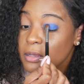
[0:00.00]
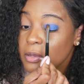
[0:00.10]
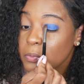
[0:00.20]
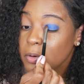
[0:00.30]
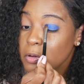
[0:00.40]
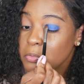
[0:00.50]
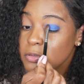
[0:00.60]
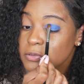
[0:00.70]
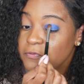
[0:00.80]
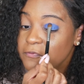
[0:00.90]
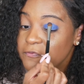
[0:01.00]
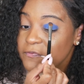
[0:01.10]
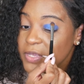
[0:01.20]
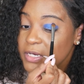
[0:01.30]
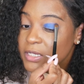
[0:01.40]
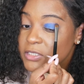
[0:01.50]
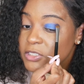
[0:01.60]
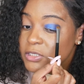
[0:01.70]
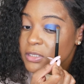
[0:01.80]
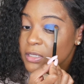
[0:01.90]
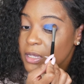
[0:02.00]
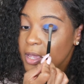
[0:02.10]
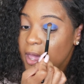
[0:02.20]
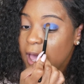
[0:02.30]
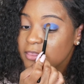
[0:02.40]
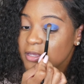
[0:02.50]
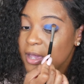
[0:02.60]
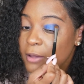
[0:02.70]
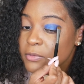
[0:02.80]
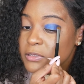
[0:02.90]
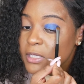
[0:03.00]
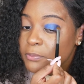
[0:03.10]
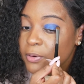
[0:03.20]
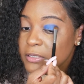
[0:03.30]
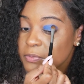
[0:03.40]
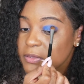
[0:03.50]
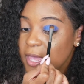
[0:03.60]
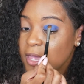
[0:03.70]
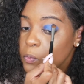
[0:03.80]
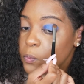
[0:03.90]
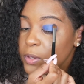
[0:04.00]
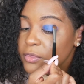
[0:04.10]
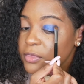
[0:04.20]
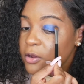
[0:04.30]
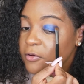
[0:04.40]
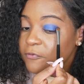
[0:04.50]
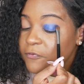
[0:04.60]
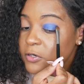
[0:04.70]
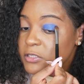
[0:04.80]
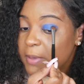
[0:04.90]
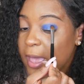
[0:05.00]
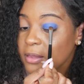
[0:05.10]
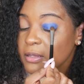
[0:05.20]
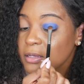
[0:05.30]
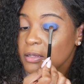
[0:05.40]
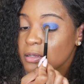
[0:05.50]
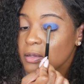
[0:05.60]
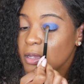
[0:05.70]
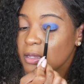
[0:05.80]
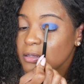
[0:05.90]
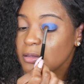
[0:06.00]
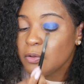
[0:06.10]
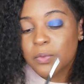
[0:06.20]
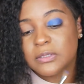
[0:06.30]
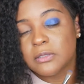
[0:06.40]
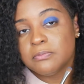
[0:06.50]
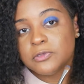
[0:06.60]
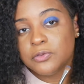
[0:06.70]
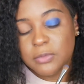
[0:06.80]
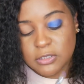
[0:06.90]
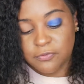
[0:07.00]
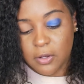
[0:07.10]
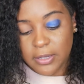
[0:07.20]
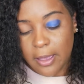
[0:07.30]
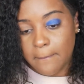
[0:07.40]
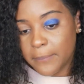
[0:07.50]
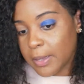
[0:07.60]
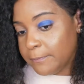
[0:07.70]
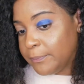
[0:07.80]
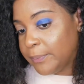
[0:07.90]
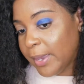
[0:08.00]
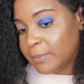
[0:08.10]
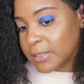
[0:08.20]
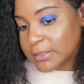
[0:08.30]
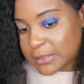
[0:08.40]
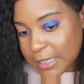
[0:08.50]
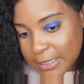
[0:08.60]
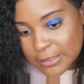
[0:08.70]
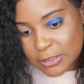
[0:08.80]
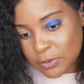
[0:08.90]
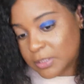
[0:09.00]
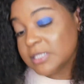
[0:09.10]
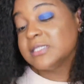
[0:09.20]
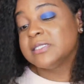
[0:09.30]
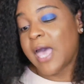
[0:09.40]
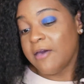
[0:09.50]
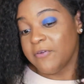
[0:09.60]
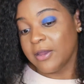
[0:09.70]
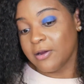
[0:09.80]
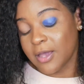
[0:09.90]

and we're almost finished. I think I was impressed with that with her first palette. There wasn't too much fallout, but baby, let's get into this Sapphire